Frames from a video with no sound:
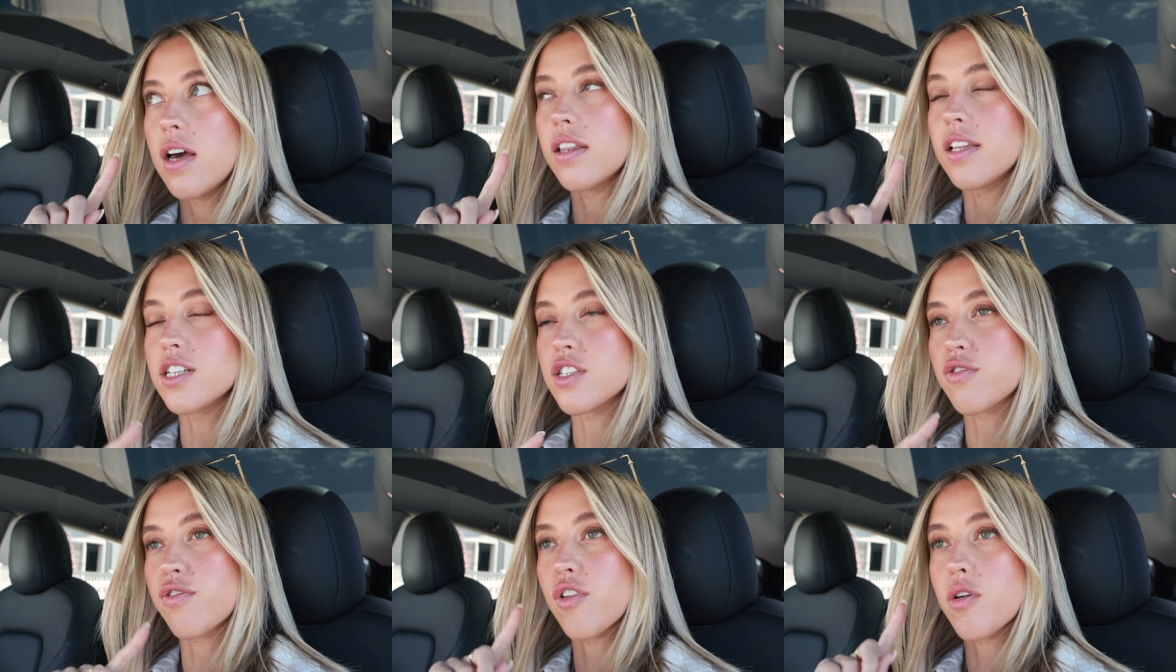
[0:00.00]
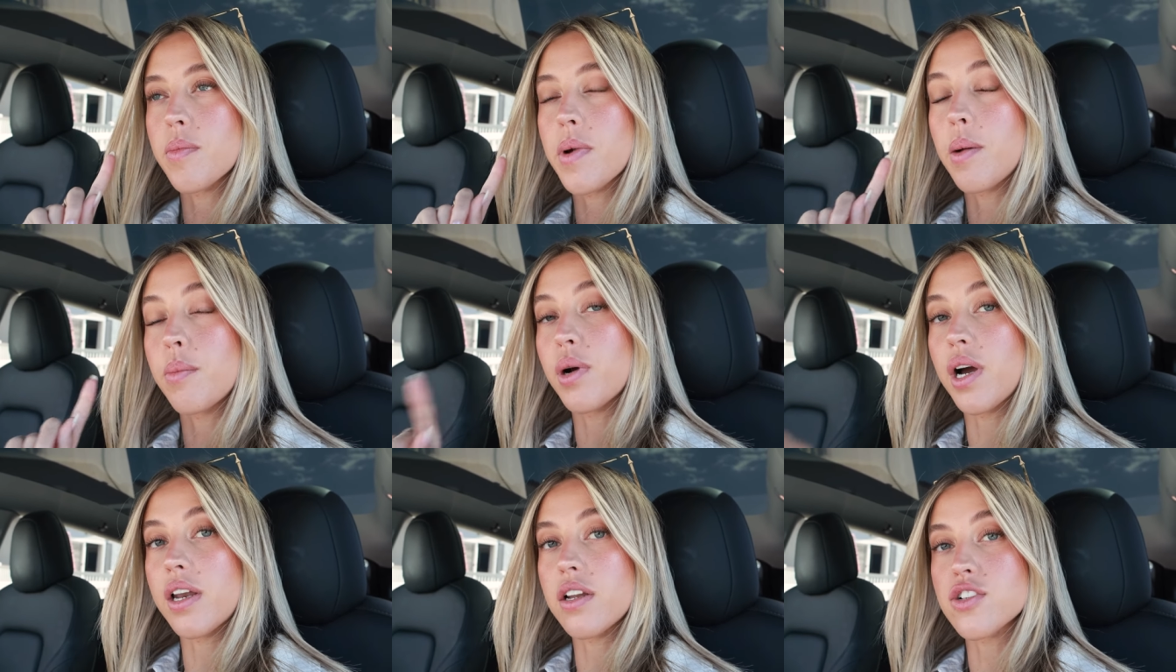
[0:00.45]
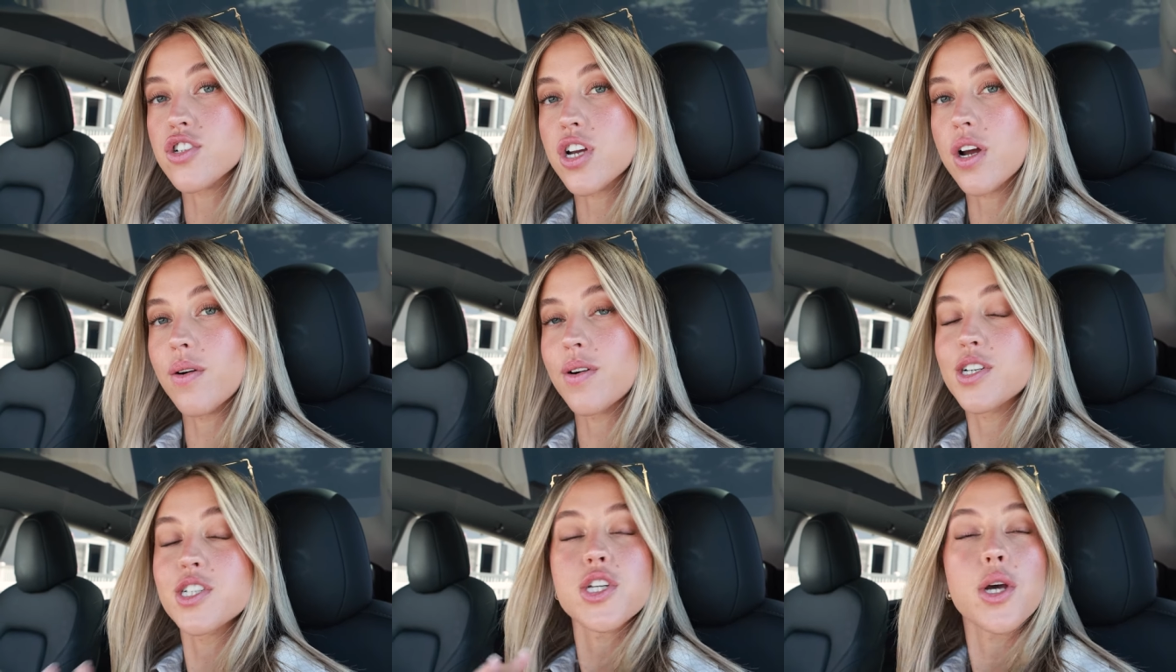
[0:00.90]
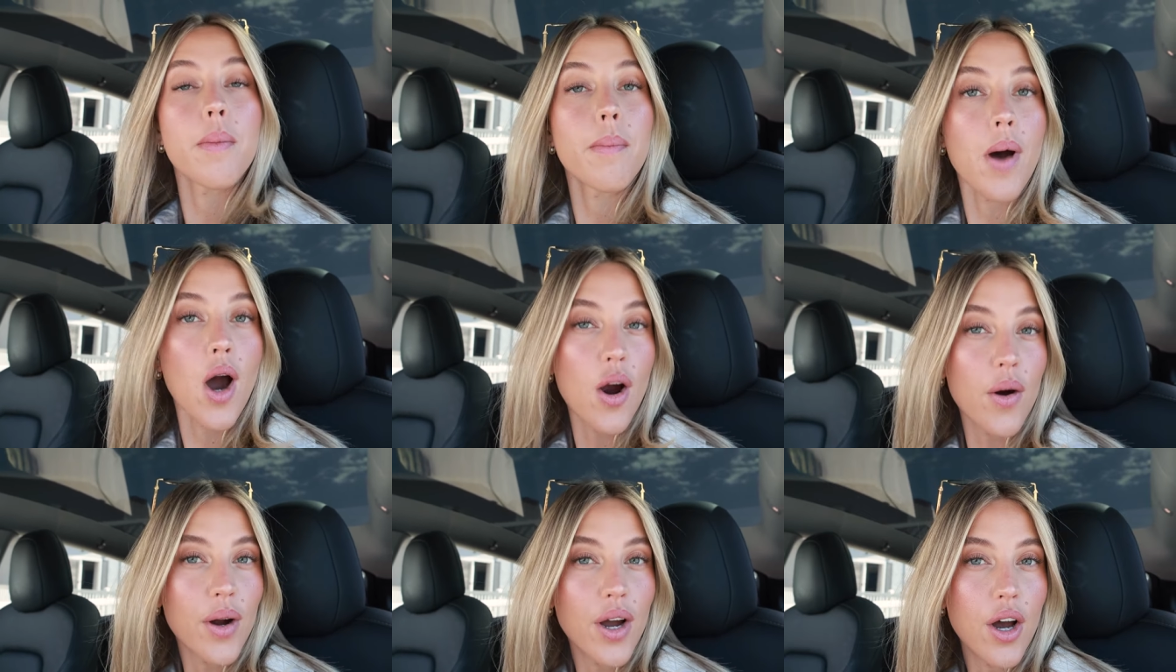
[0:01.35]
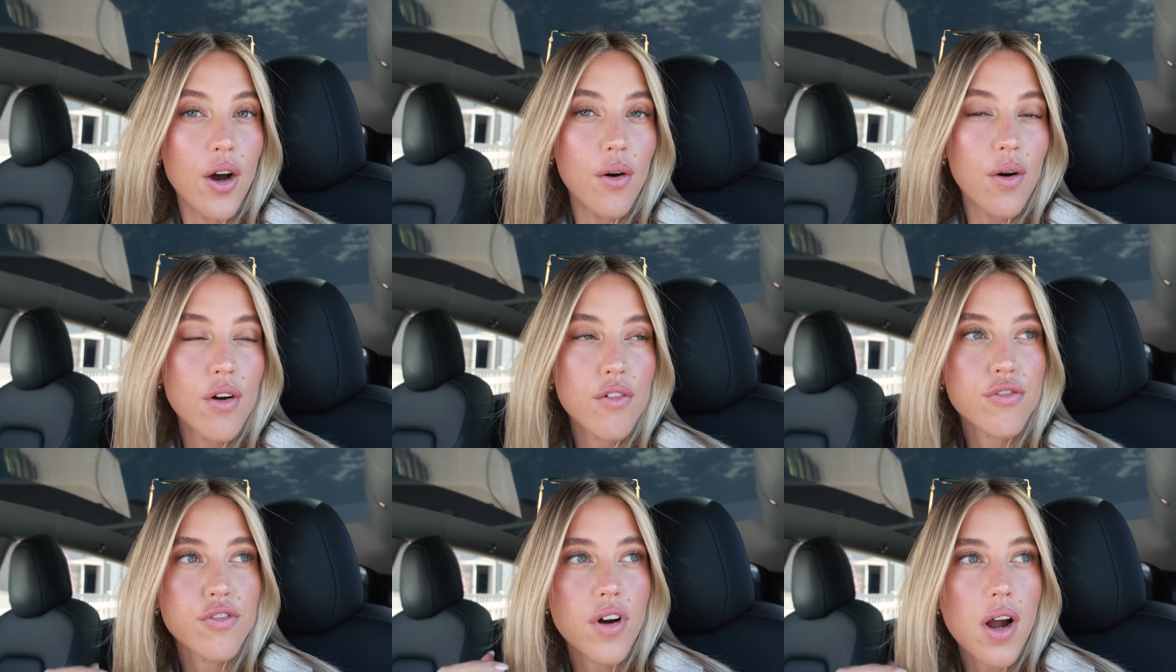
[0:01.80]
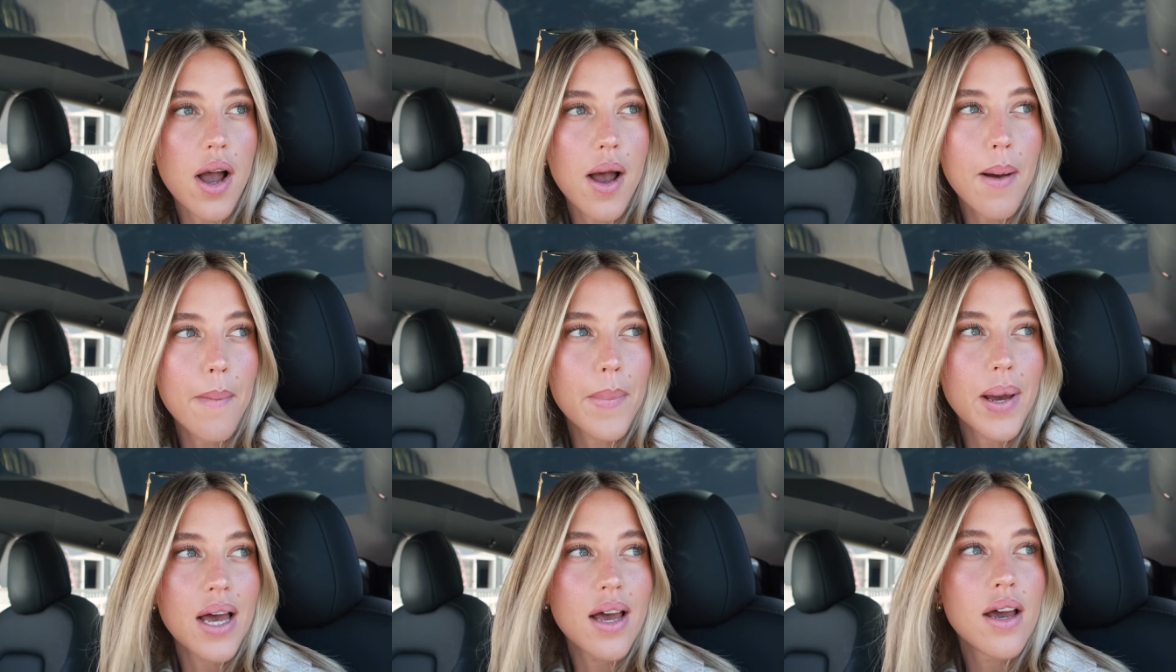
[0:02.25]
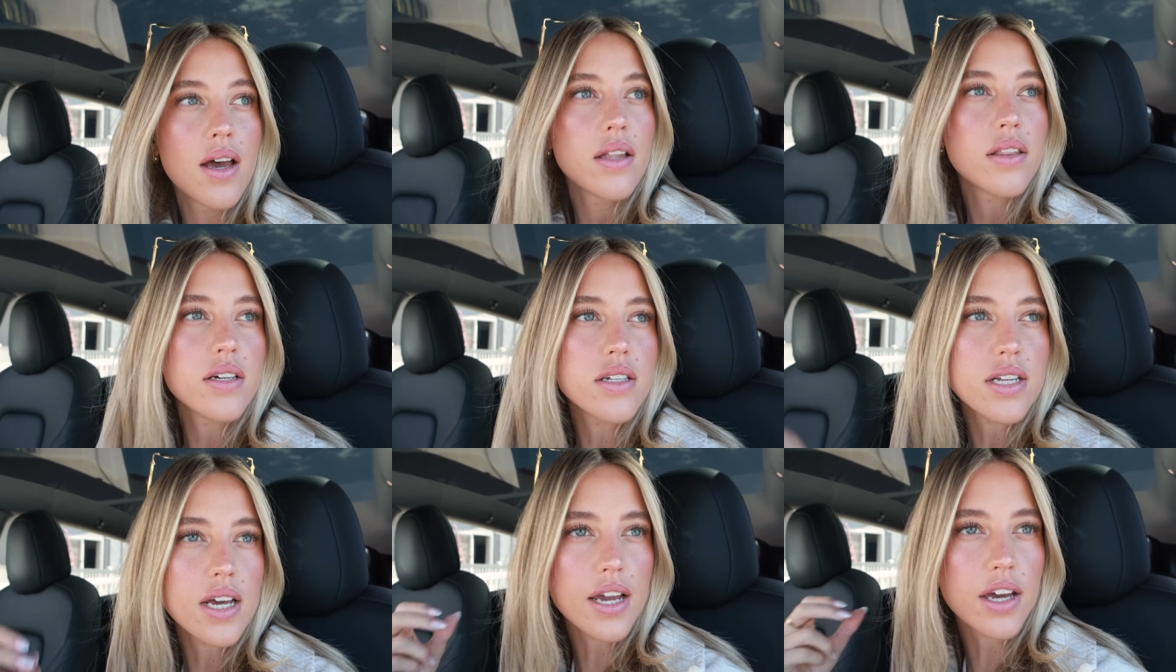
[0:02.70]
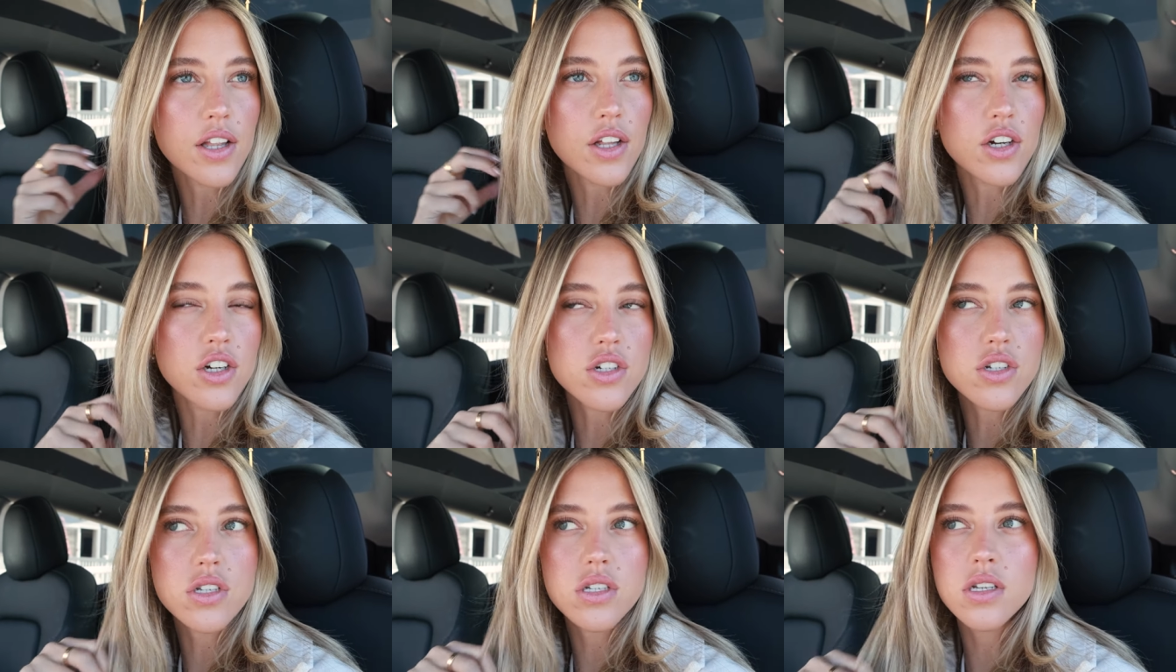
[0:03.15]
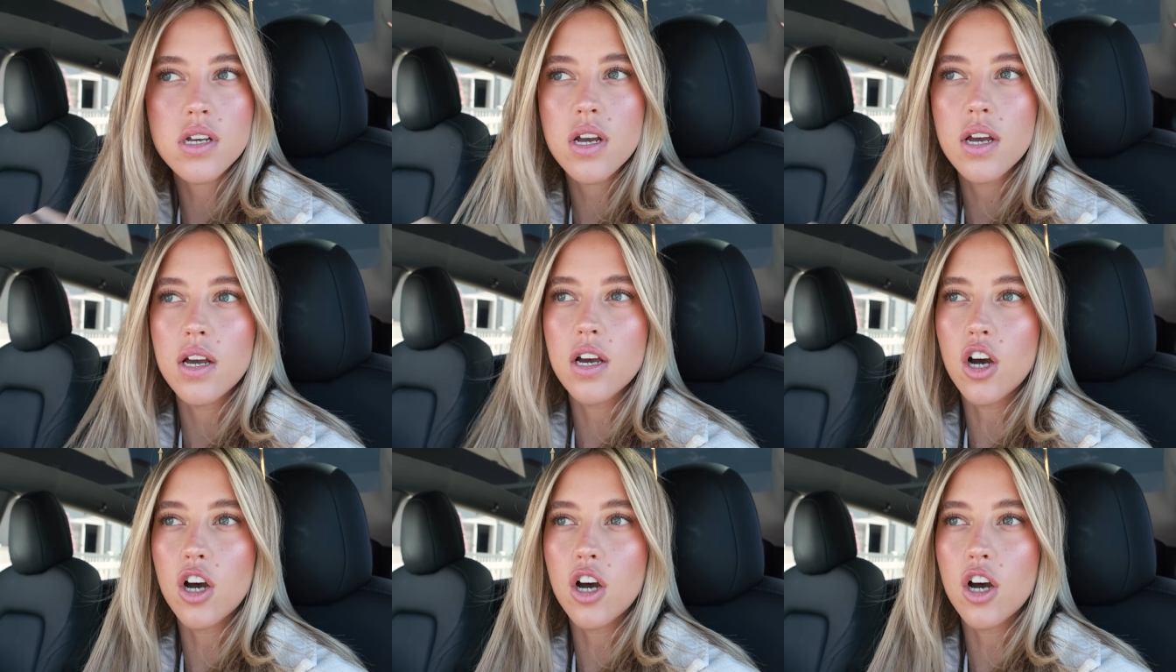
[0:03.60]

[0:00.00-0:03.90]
that's for my bridal shower tomorrow from the tailor's.